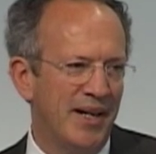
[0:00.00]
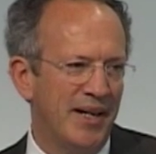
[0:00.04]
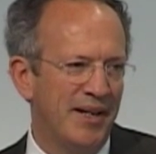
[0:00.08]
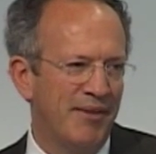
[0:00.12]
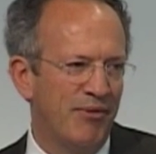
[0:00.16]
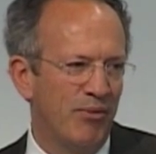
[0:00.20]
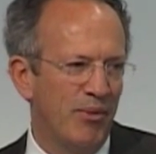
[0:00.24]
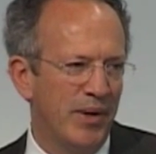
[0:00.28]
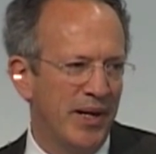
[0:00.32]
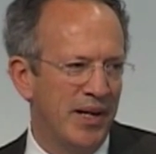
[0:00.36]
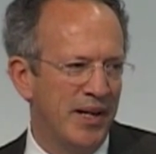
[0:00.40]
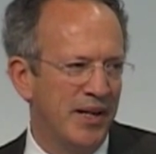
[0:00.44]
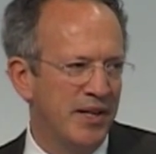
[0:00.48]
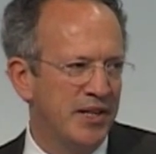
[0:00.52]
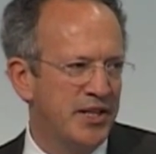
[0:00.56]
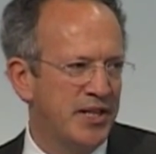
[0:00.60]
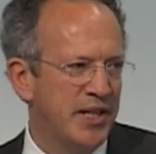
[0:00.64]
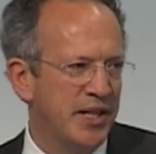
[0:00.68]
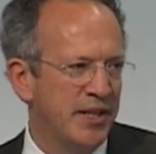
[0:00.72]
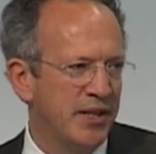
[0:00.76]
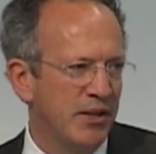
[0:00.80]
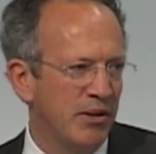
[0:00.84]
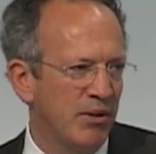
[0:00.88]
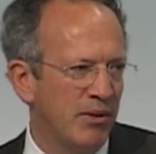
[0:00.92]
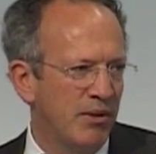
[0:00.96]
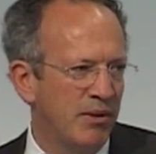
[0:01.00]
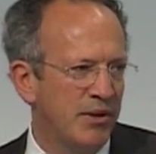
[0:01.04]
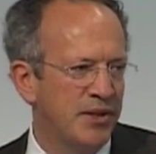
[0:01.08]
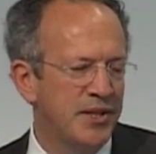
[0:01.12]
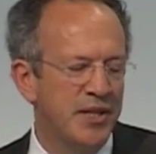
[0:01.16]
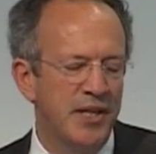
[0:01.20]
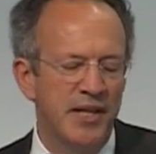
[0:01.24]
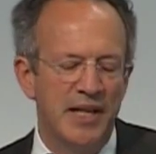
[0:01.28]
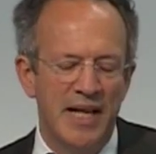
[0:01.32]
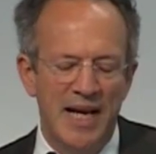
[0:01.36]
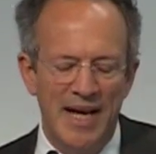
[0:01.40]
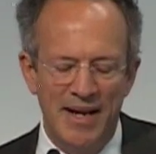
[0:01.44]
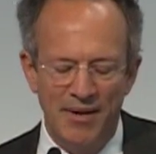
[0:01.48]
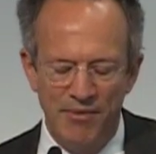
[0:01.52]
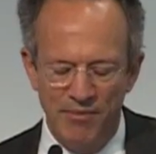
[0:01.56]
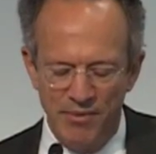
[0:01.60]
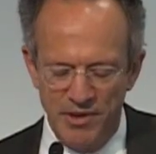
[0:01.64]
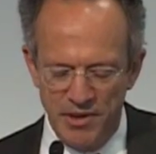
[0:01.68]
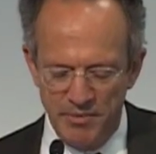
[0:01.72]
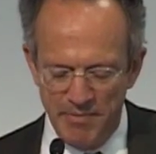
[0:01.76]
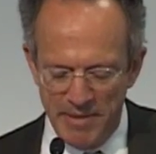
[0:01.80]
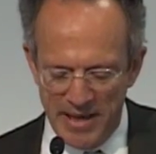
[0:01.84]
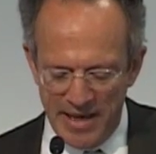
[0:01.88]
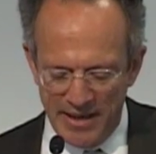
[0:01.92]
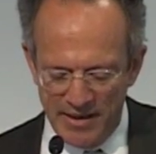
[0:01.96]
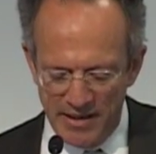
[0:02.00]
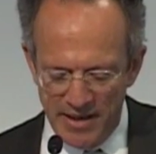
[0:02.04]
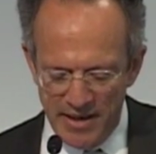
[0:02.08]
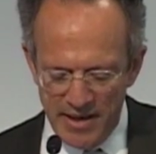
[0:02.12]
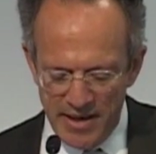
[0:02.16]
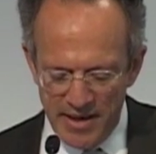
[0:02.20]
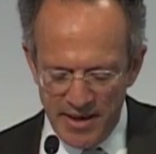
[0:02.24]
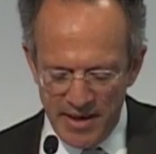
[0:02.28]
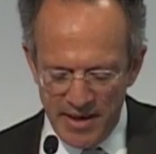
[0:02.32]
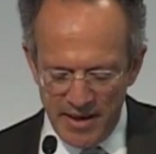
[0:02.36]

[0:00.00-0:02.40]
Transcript: if we see the laws in that respect.